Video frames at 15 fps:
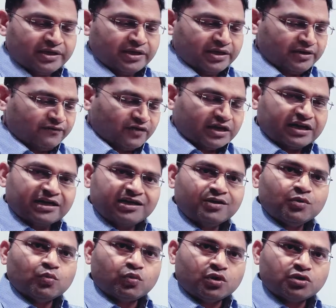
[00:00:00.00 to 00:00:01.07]
if I
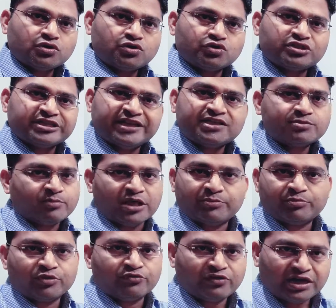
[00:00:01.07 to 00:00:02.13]
want to change my
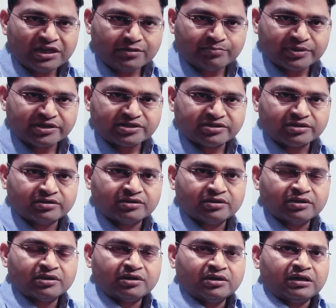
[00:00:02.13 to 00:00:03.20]
profile picture,
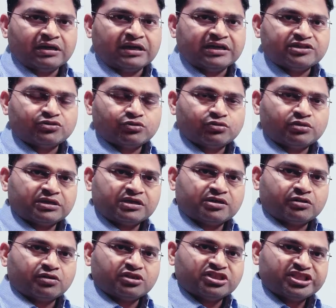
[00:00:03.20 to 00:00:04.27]
I should click
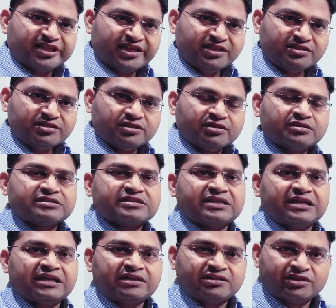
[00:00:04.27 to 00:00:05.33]
on change,
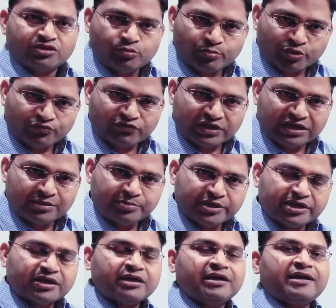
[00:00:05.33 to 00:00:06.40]
select the new profile
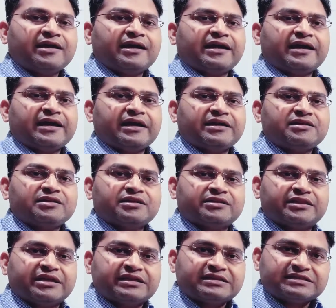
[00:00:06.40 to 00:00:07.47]
pic and
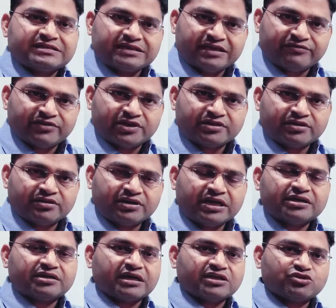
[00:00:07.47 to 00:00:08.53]
then save it,
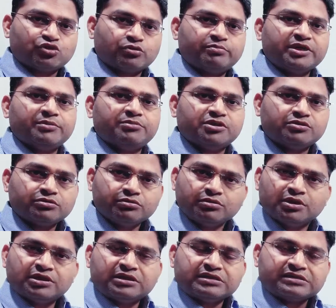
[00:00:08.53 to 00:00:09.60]
right? I should be able to
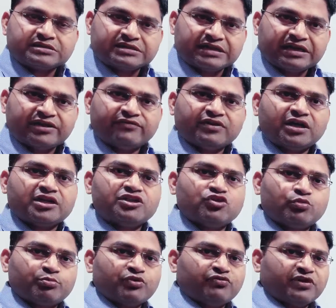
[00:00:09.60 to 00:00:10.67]
save a new
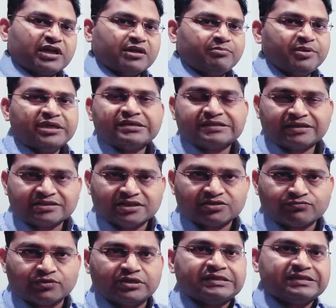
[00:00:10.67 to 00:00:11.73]
profile pic
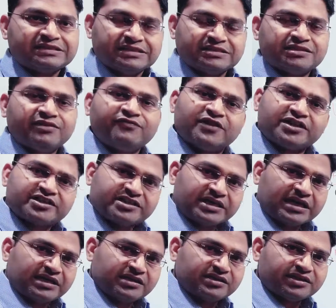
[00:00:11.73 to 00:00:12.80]
successfully. This is the
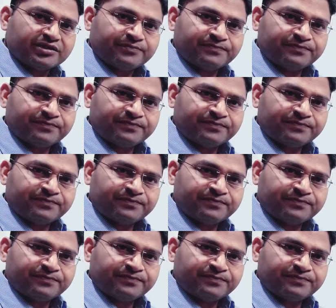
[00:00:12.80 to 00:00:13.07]
functionality.